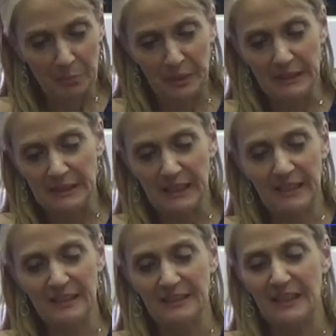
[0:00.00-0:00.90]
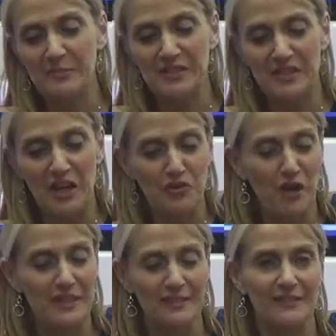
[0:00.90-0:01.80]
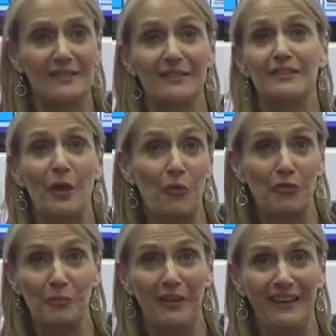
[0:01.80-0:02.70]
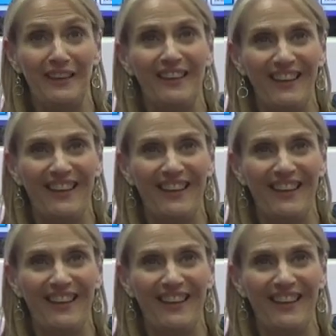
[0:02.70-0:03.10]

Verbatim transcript: But uh, I'm a Sag rising. This is so for me.